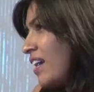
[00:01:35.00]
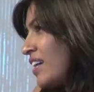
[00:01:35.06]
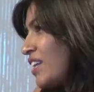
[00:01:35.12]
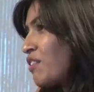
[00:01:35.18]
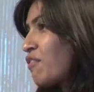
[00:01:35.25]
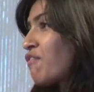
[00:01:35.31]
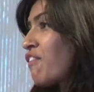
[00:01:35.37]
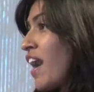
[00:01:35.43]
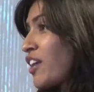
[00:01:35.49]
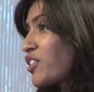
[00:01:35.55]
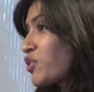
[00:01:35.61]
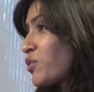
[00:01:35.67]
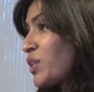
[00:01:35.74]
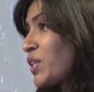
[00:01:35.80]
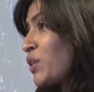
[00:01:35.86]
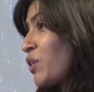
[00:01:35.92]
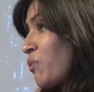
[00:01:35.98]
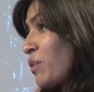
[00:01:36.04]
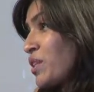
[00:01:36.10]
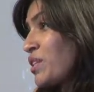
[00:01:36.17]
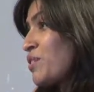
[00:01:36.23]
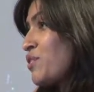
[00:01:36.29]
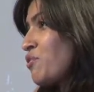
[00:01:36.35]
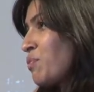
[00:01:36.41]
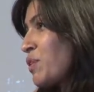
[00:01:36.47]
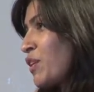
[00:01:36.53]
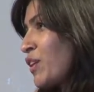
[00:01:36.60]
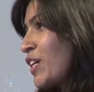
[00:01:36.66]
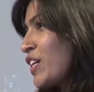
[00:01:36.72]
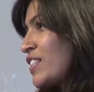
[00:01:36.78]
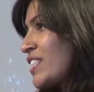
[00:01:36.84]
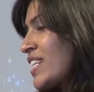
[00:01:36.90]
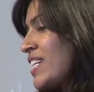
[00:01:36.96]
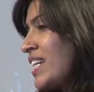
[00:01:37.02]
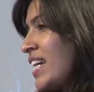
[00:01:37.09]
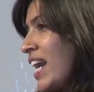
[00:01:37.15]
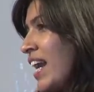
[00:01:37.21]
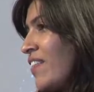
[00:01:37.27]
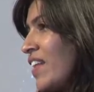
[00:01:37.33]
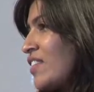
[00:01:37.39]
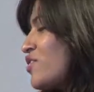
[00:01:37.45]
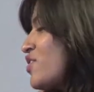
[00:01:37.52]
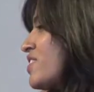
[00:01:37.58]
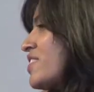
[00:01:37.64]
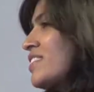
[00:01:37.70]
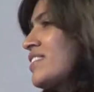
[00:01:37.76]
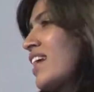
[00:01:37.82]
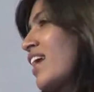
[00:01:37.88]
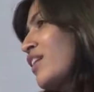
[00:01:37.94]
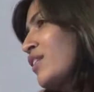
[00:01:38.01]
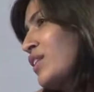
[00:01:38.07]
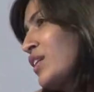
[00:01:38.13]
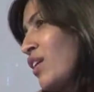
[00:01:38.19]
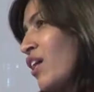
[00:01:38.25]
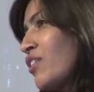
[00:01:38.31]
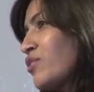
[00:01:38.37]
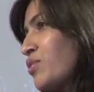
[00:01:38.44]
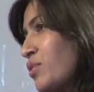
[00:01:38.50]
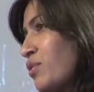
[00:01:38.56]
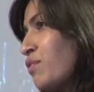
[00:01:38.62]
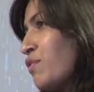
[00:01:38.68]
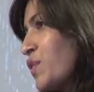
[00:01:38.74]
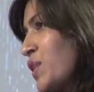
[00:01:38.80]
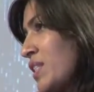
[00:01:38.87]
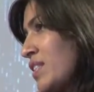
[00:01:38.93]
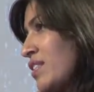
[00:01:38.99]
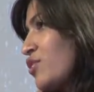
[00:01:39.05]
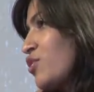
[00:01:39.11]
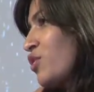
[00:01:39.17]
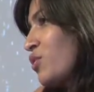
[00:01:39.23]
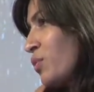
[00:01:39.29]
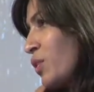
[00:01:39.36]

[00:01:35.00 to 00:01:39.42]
in the factory or with his superiors. And that's just entirely not true for this digital